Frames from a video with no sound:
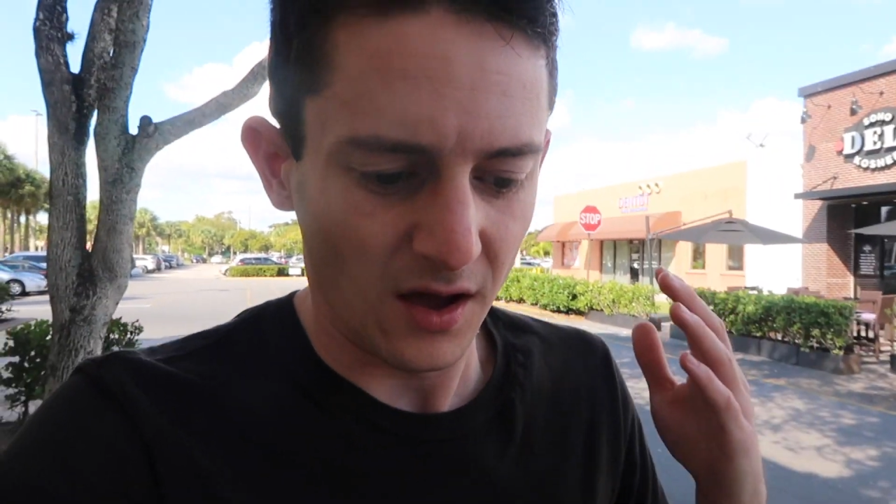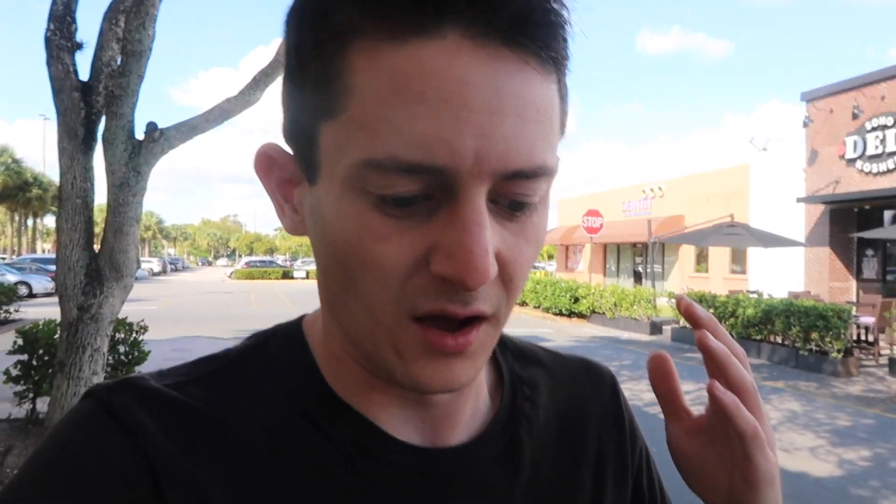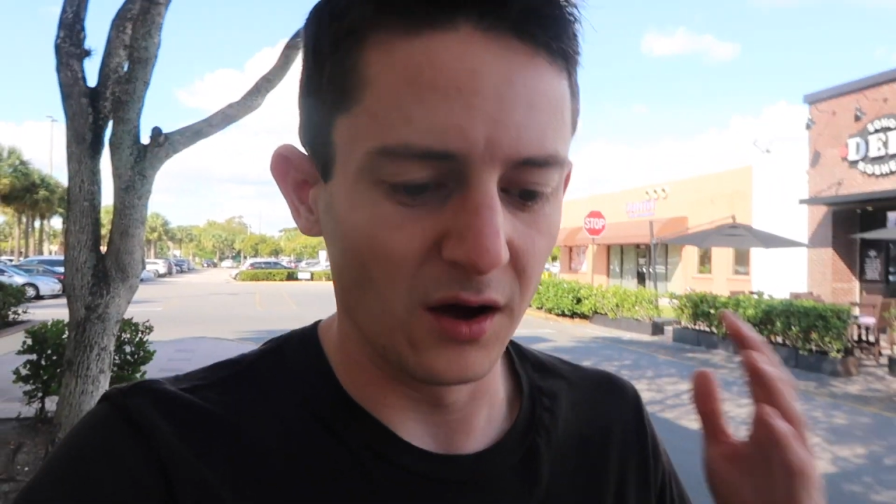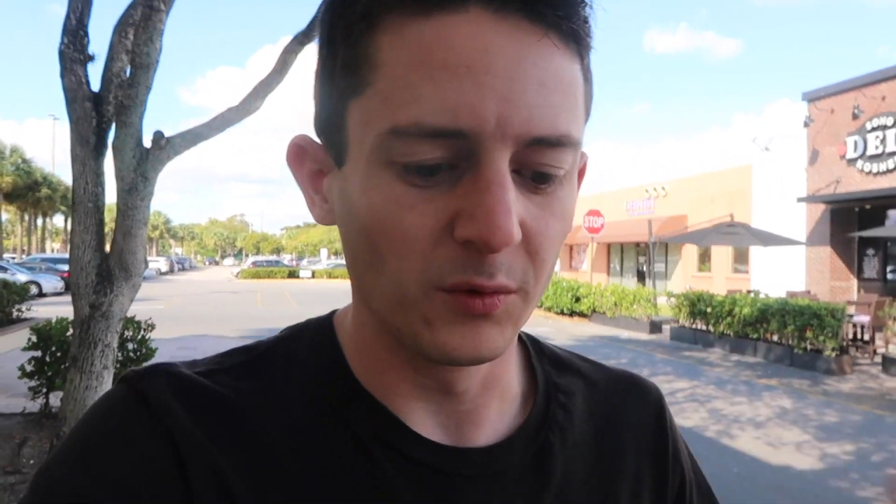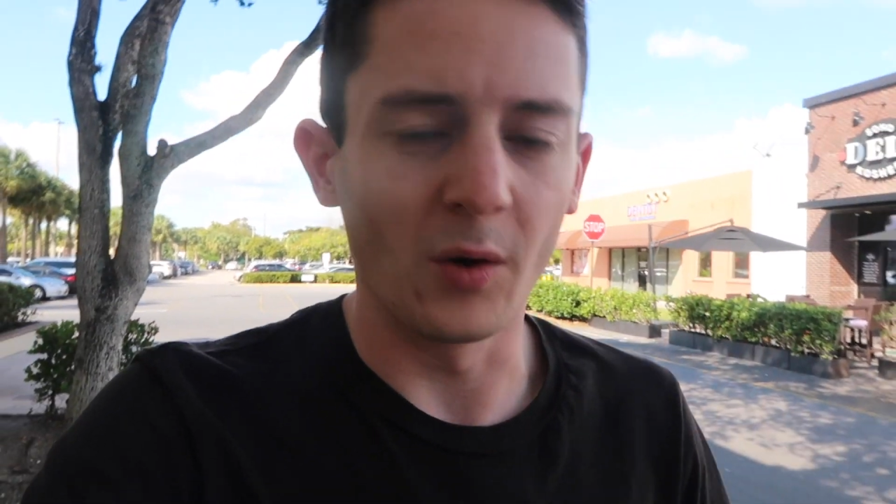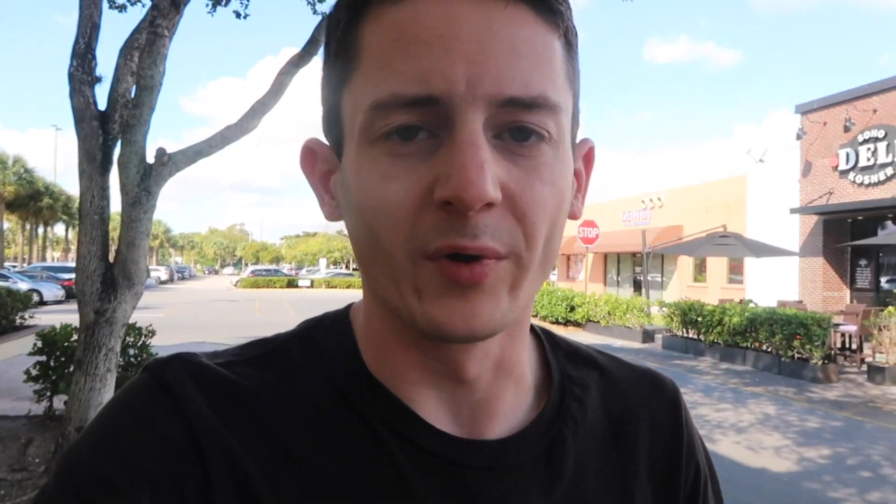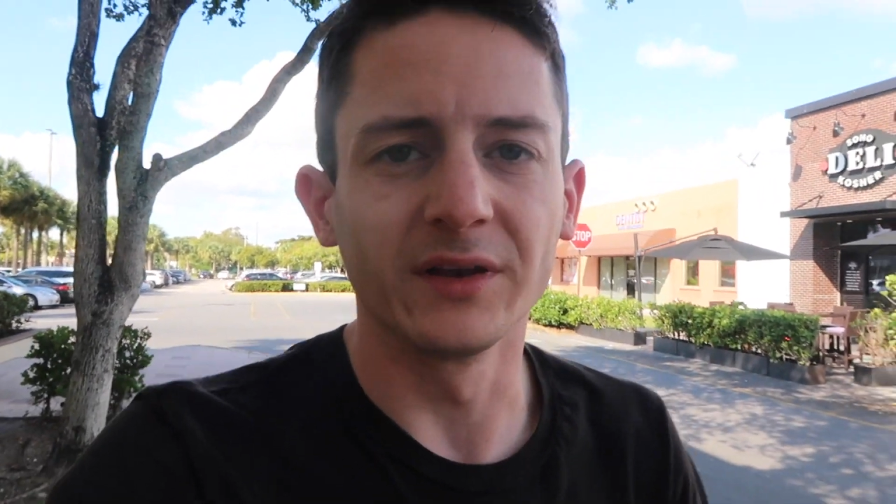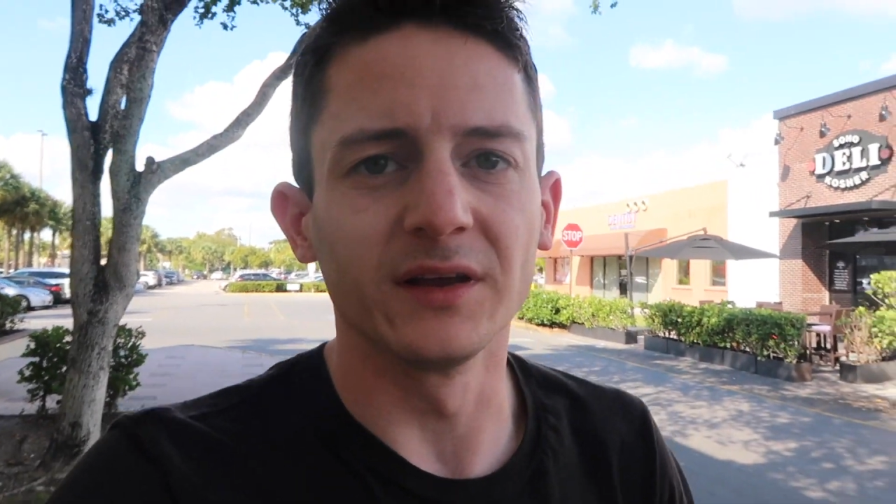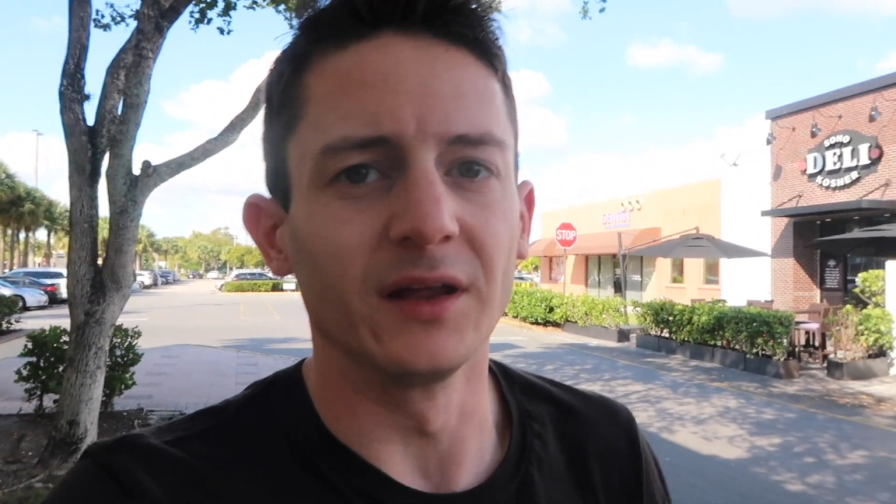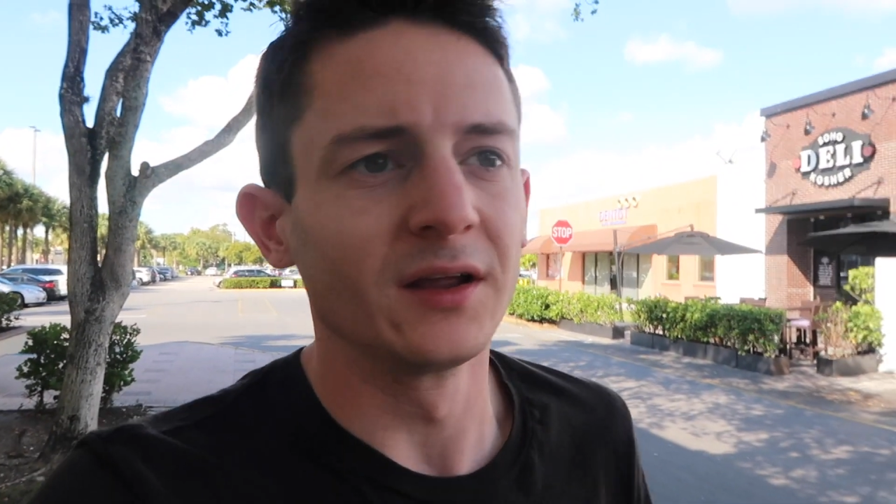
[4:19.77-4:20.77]
uh, what
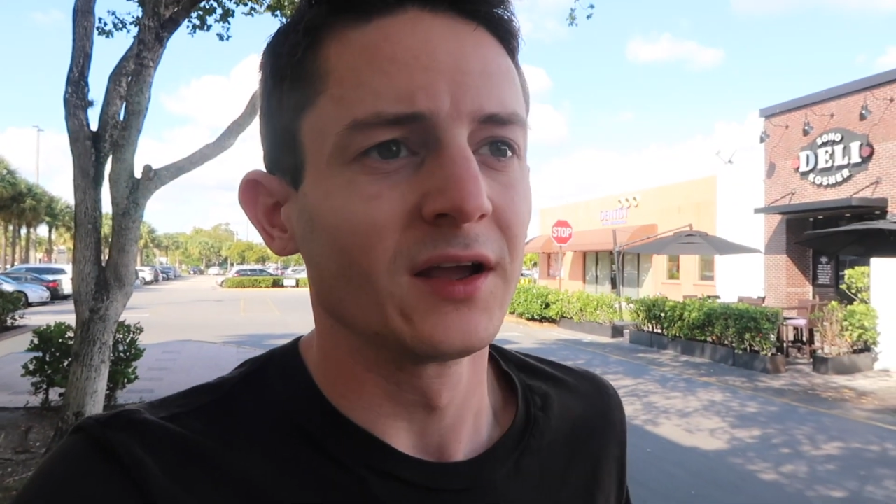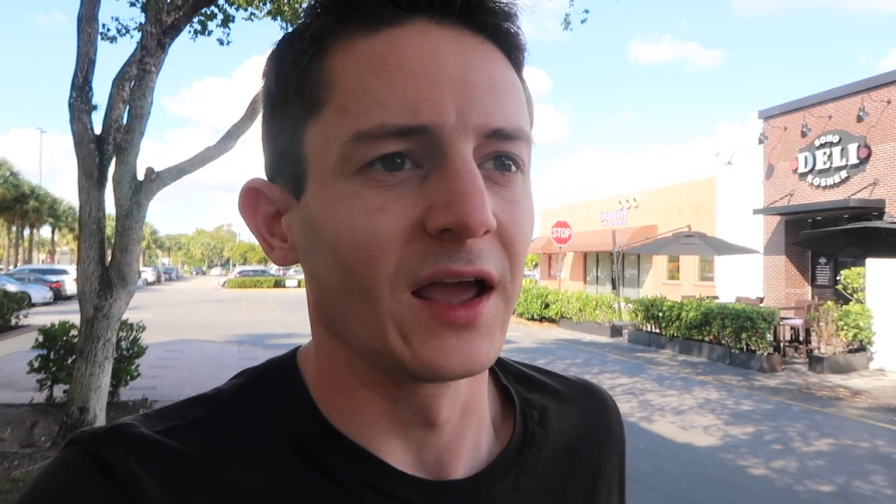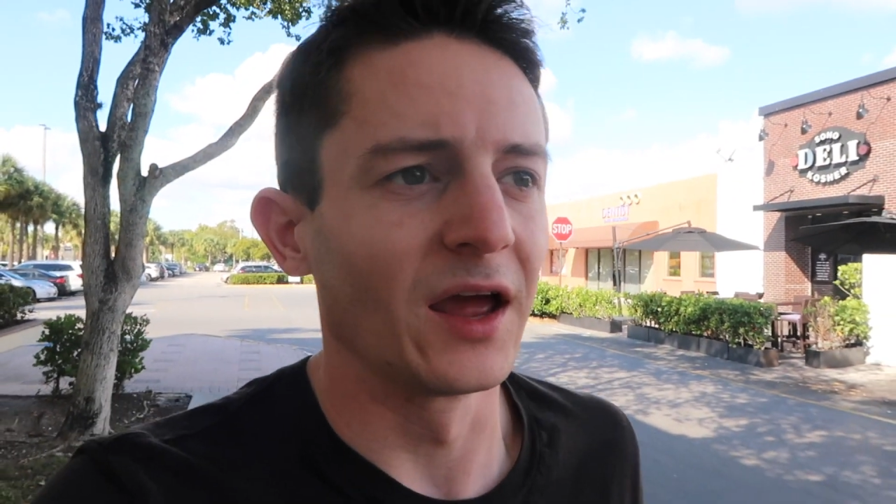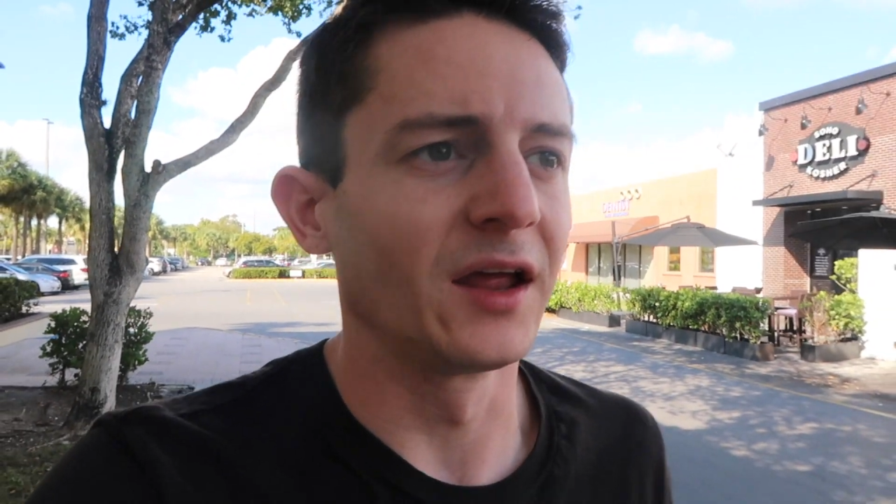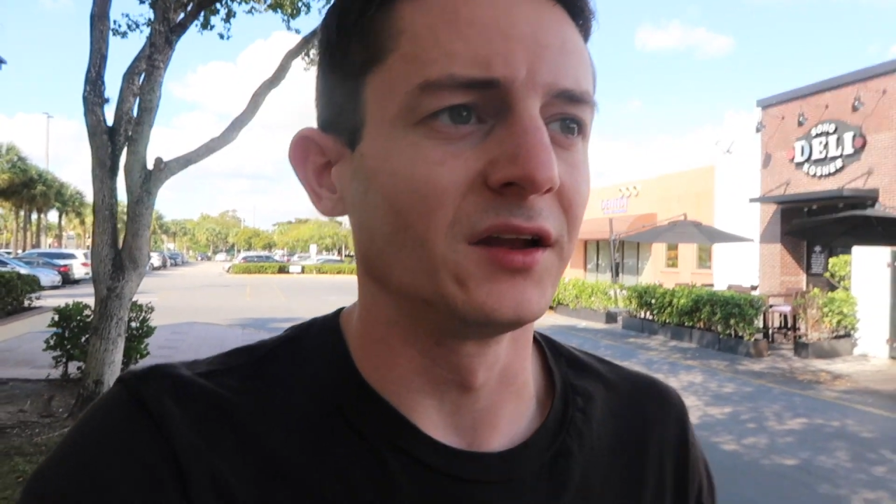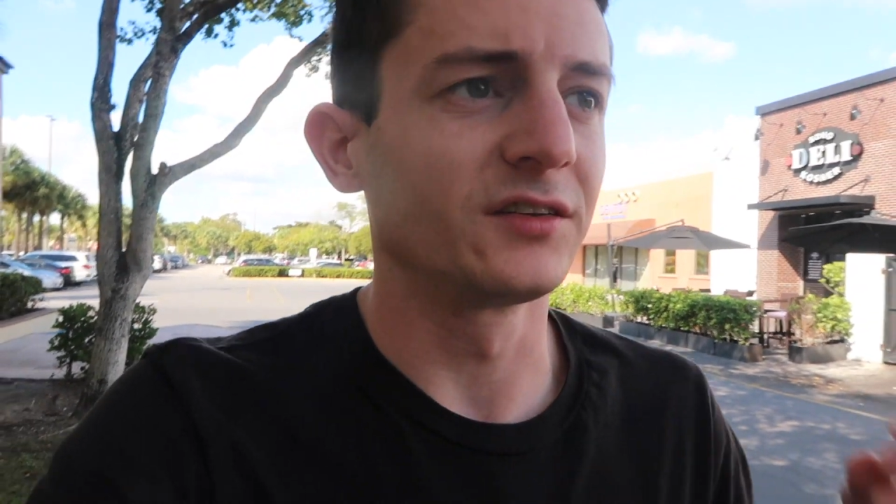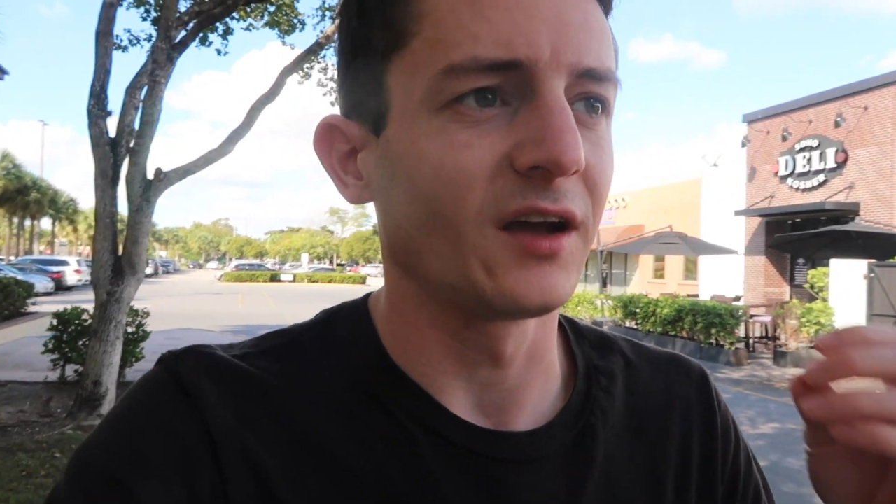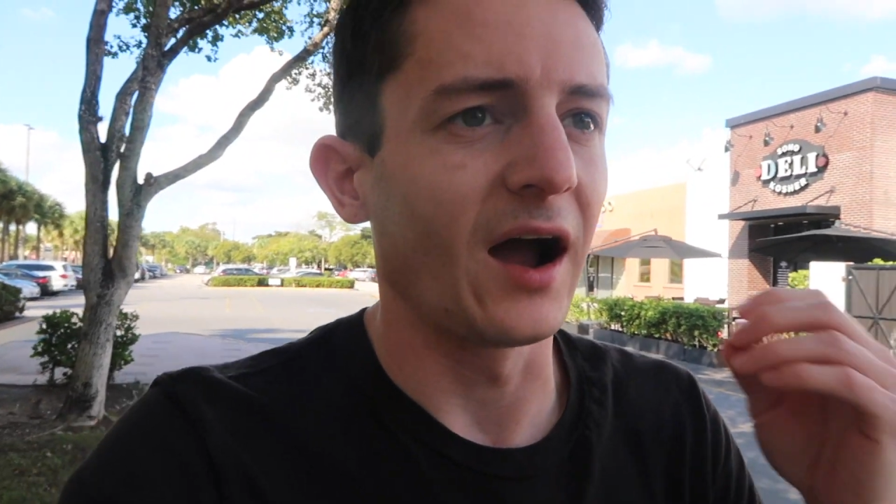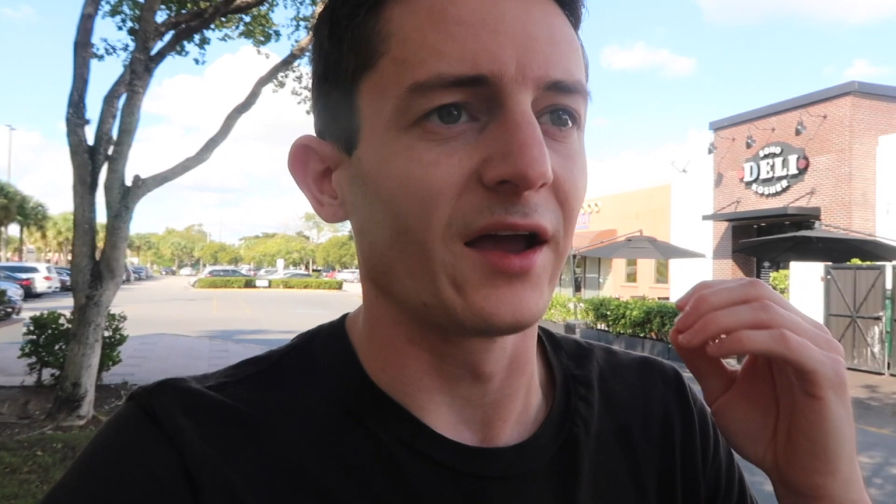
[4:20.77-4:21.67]
we did, and